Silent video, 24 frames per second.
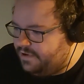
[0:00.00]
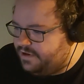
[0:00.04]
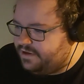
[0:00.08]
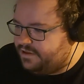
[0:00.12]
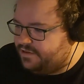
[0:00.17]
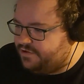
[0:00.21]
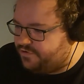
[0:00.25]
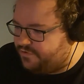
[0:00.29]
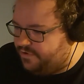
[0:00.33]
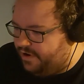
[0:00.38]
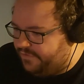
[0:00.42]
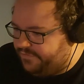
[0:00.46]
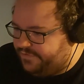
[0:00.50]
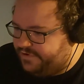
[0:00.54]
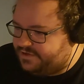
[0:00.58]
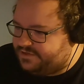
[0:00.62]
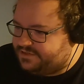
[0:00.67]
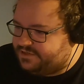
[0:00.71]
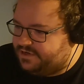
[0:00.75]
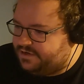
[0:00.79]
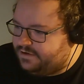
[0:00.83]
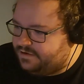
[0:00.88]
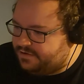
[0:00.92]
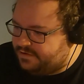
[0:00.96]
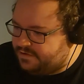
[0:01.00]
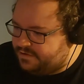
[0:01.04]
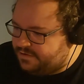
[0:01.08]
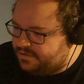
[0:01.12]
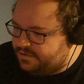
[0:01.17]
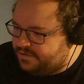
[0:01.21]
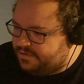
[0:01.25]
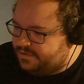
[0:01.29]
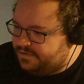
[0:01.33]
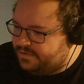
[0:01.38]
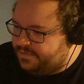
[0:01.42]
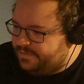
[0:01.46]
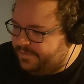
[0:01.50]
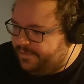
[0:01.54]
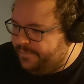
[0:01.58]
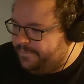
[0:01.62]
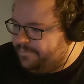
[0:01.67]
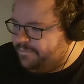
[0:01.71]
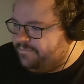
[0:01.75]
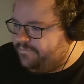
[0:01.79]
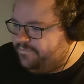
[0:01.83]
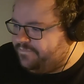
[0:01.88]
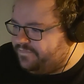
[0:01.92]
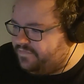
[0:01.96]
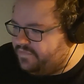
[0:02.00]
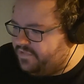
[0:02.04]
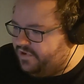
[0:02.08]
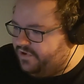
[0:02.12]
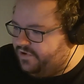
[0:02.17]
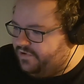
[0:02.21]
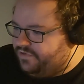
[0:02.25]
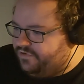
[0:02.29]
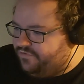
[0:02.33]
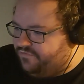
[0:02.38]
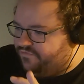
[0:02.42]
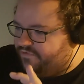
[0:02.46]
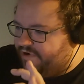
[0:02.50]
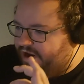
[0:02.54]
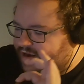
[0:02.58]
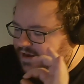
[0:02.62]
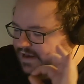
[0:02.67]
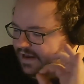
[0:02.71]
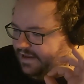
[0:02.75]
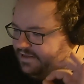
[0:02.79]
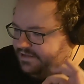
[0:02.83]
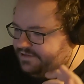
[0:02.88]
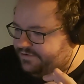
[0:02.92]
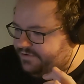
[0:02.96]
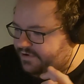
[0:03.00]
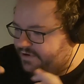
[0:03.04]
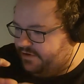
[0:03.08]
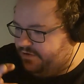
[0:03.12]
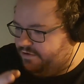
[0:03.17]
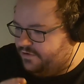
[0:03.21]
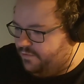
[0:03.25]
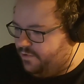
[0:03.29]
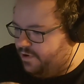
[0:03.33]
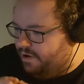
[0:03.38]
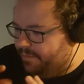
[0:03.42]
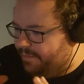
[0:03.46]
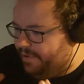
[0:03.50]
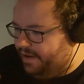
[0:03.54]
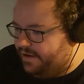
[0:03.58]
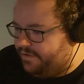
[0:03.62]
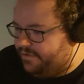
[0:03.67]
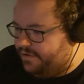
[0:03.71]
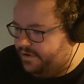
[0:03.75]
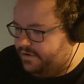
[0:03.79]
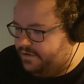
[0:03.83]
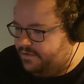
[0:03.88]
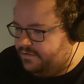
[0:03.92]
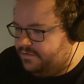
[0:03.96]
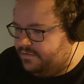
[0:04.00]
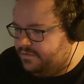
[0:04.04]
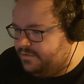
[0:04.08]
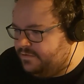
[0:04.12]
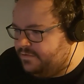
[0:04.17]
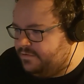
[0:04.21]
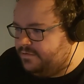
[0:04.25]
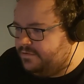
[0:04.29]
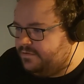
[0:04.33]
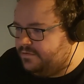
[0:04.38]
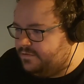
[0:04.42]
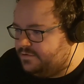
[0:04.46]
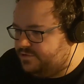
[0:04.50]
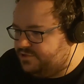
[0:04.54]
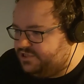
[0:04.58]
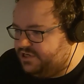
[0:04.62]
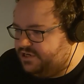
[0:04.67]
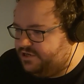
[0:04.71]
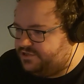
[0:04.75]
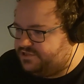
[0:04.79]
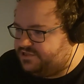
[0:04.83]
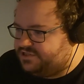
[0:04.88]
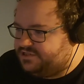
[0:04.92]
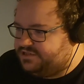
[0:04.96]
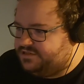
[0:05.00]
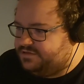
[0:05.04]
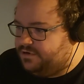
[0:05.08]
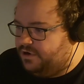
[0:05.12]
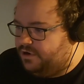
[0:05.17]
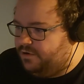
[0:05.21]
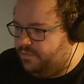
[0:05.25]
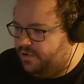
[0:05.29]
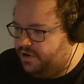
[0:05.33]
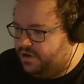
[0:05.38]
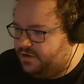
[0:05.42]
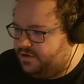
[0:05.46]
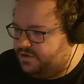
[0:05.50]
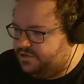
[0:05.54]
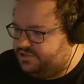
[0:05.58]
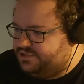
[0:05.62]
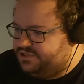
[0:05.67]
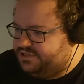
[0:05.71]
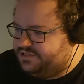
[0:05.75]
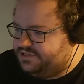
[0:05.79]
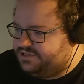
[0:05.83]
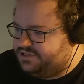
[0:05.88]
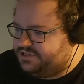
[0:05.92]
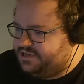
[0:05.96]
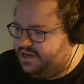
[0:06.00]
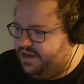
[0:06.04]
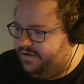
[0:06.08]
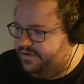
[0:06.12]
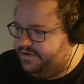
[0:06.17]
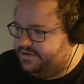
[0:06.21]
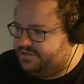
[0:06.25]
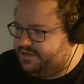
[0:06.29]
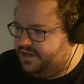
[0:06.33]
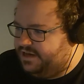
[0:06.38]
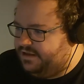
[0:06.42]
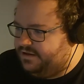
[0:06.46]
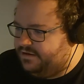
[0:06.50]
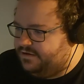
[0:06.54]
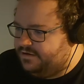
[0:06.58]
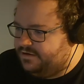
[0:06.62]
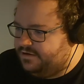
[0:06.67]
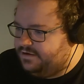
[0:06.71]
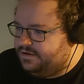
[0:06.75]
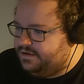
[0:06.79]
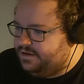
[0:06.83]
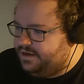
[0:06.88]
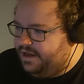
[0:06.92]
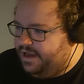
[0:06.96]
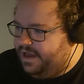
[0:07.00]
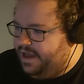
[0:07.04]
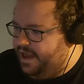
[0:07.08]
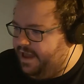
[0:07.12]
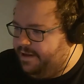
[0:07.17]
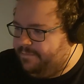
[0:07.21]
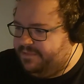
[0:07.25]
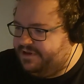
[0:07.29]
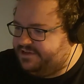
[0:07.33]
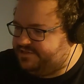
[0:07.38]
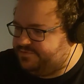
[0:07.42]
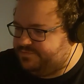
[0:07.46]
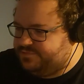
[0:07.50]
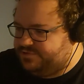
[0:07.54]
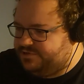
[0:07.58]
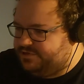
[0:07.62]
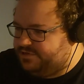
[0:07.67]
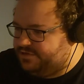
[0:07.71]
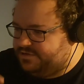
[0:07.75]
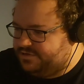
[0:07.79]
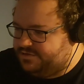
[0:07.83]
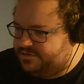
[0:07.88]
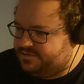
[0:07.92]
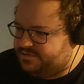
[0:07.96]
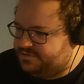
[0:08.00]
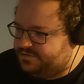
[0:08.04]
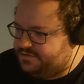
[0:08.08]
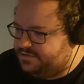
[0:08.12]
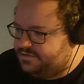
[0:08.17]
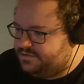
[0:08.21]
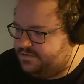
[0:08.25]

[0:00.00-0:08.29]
I'm liking the graphics here. The red lettering on the white background. She looks... Oh my god, she's scary as hell. Ain't messing with her.